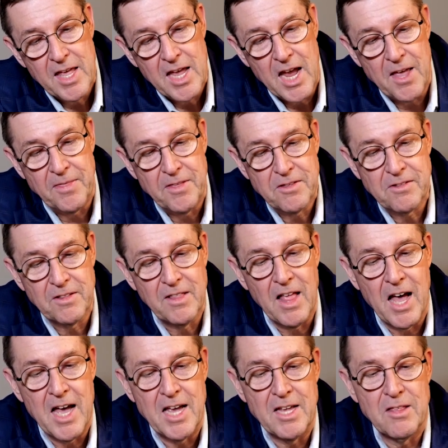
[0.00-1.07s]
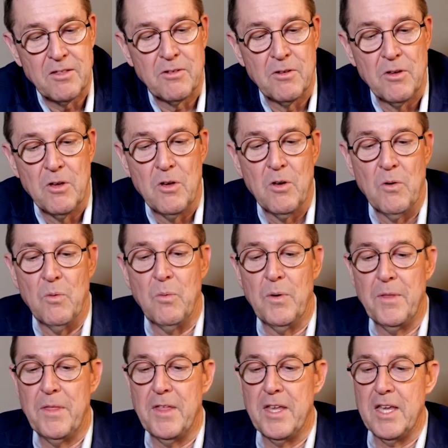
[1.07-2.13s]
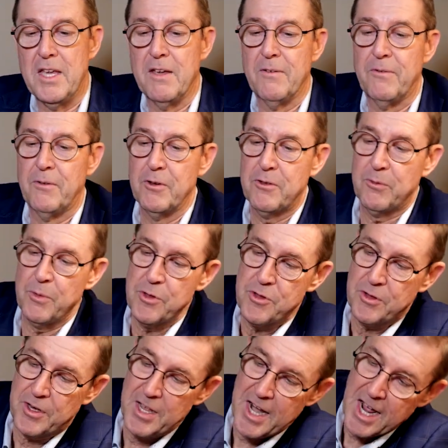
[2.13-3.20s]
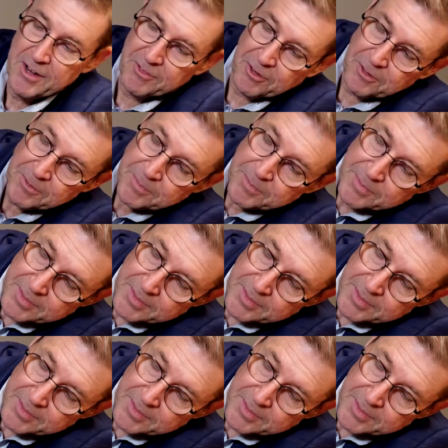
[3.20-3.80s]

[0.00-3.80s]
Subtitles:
And this aligns with the foot switch connector